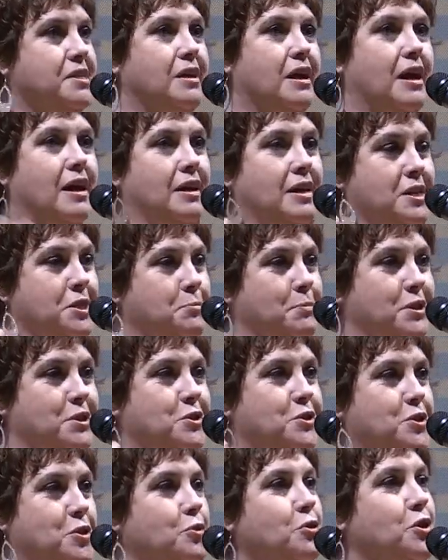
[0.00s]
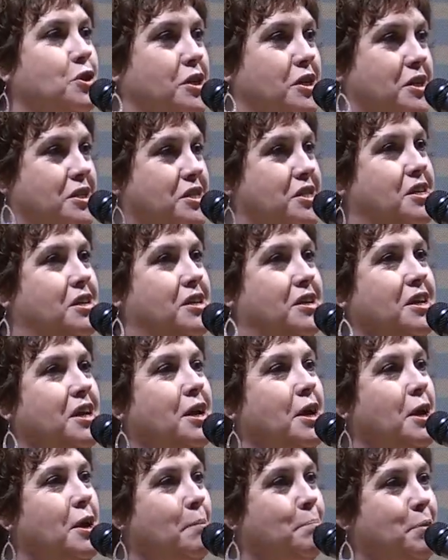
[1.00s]
God has been so good to
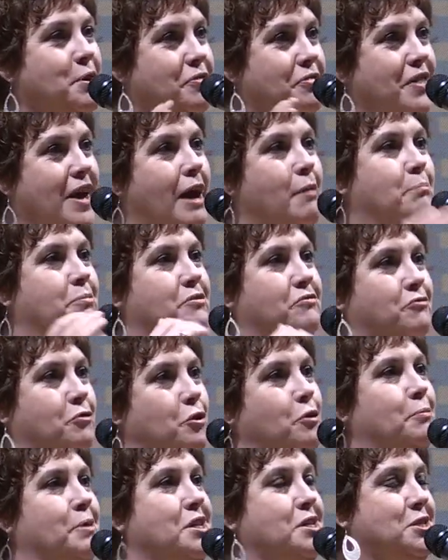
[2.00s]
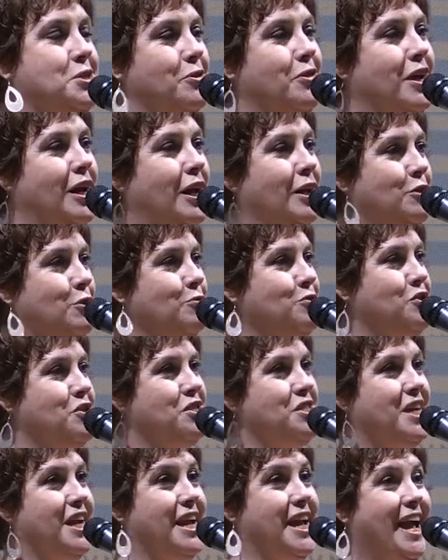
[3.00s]
put that before me so that I don't
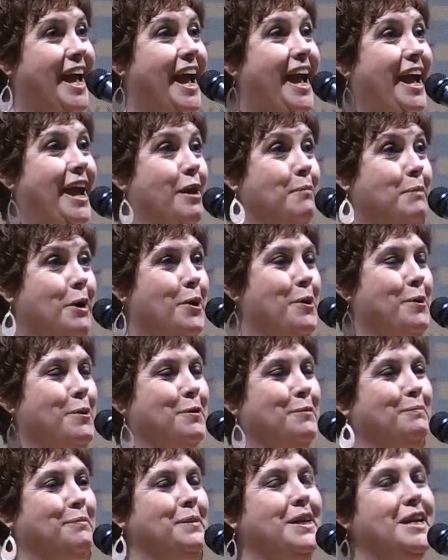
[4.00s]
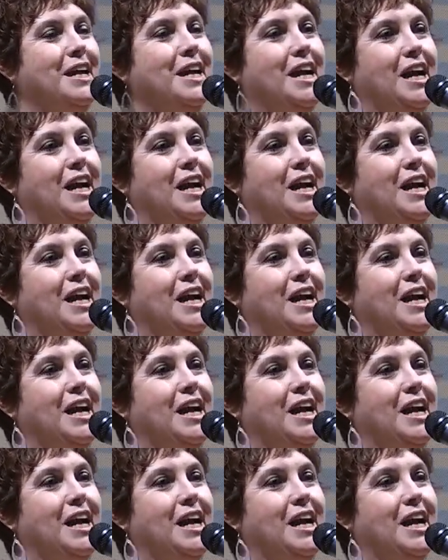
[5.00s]
just say, hey, I'm home.